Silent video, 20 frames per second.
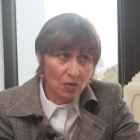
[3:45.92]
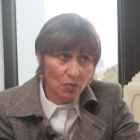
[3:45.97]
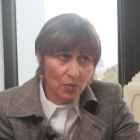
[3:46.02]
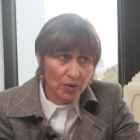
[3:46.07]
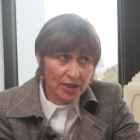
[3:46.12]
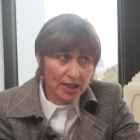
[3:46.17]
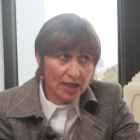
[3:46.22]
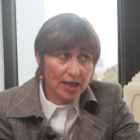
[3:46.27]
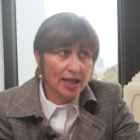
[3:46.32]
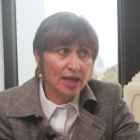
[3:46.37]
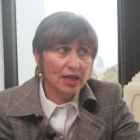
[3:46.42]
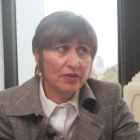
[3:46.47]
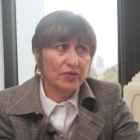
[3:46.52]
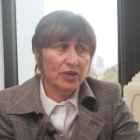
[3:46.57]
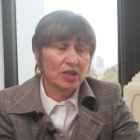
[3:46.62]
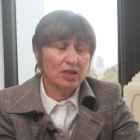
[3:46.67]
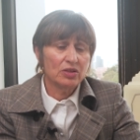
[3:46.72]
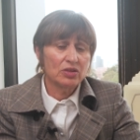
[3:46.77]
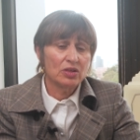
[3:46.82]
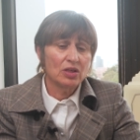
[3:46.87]
With a
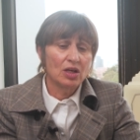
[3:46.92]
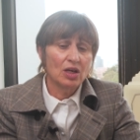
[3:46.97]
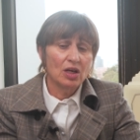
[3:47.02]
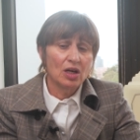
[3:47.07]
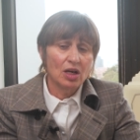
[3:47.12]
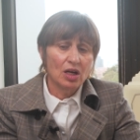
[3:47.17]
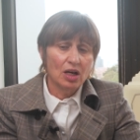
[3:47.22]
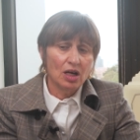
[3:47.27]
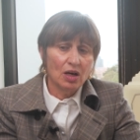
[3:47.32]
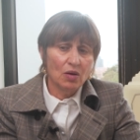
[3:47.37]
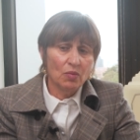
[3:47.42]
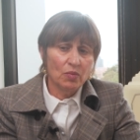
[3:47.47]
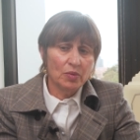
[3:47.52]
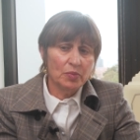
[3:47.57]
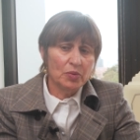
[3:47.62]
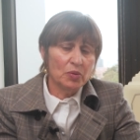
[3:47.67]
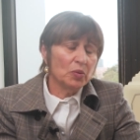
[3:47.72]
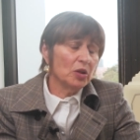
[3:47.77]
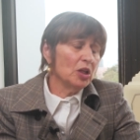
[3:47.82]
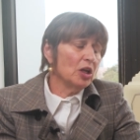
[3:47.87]
caveat,
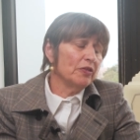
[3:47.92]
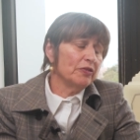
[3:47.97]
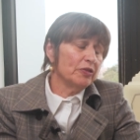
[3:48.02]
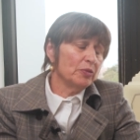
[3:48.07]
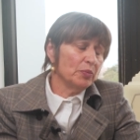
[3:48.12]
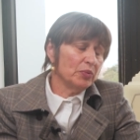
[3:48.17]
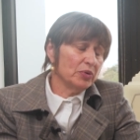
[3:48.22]
women will often